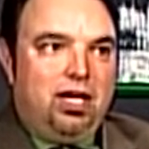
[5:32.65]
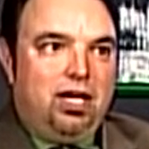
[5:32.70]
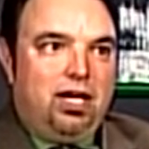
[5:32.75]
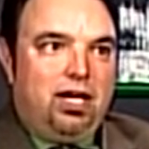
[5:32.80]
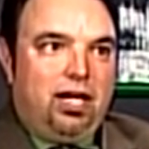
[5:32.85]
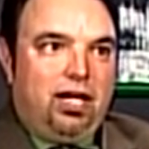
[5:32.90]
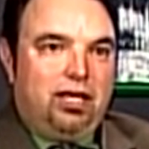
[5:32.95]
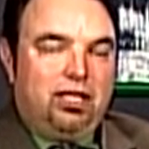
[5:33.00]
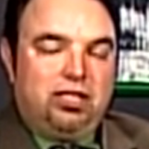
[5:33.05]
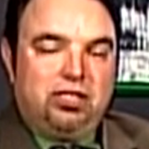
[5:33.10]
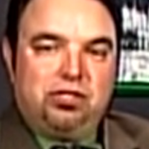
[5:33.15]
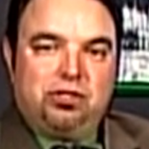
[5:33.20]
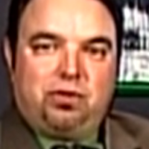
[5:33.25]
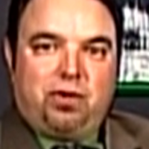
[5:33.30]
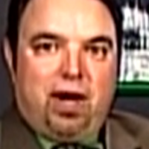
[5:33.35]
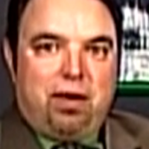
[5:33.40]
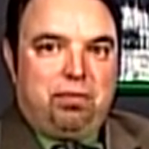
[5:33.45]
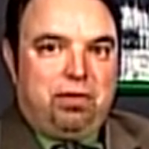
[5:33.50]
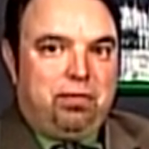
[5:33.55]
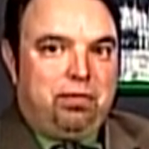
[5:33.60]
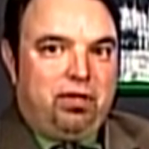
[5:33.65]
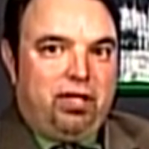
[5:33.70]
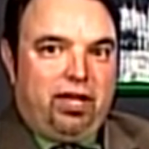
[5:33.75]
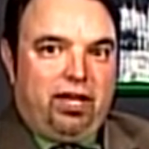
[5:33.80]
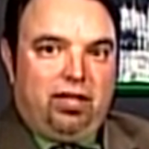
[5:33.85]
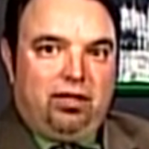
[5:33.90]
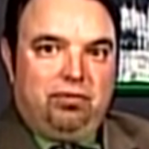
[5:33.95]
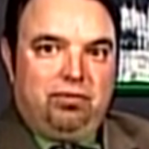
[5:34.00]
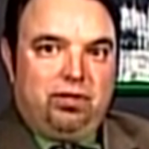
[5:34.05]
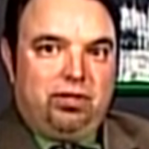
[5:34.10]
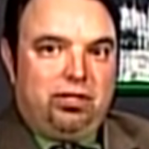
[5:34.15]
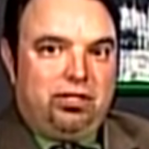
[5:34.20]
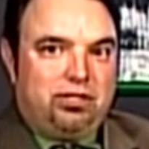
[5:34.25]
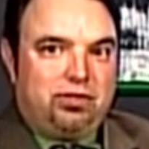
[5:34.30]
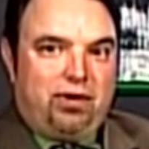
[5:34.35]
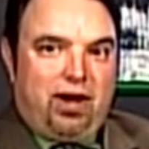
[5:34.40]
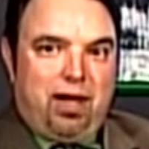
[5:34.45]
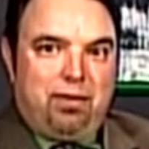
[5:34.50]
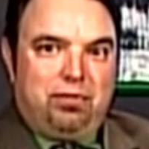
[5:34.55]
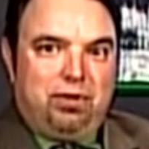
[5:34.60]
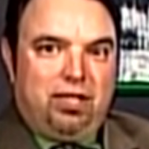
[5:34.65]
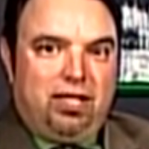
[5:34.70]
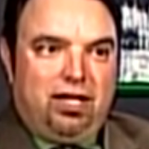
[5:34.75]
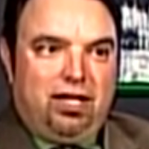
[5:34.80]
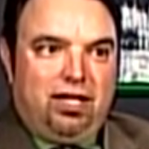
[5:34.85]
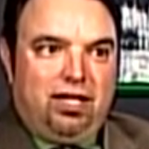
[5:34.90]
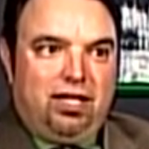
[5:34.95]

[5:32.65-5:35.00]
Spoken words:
A scrappy player, very scrappy.